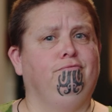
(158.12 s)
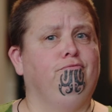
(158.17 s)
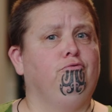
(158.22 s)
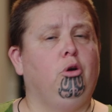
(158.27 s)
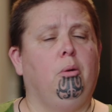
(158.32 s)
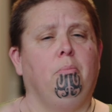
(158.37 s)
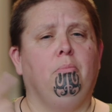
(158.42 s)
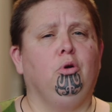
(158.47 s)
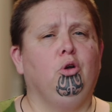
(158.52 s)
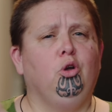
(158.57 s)

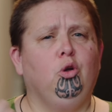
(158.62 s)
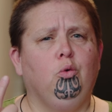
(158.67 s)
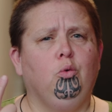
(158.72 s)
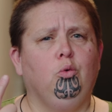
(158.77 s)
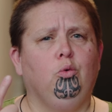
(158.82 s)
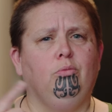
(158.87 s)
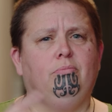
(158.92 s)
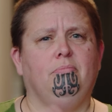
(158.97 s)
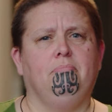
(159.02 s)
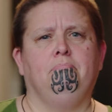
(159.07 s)
This year
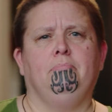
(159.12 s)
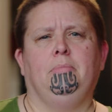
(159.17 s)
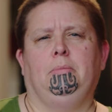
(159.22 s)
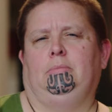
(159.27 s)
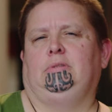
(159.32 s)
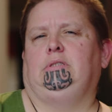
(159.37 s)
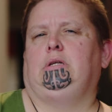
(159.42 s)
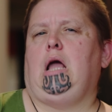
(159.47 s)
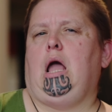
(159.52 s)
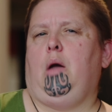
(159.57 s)
I've been
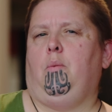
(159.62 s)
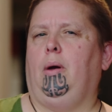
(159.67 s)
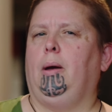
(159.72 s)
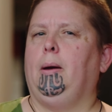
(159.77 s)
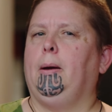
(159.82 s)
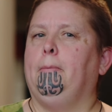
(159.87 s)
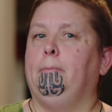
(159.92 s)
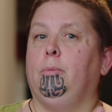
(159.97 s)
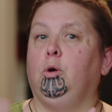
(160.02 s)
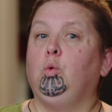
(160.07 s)
hosted by
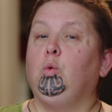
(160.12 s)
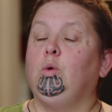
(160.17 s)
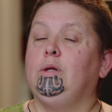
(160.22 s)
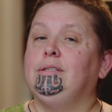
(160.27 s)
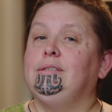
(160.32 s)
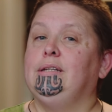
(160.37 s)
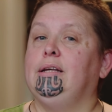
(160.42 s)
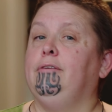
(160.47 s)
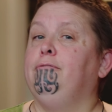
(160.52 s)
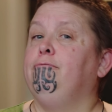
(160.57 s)
members of
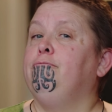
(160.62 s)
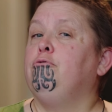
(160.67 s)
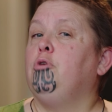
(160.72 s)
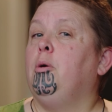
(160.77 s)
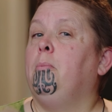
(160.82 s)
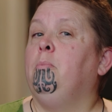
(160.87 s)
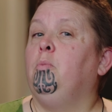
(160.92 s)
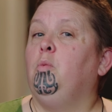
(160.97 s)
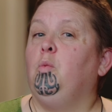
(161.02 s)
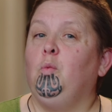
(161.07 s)
our
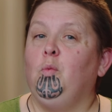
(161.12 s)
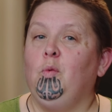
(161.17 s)
community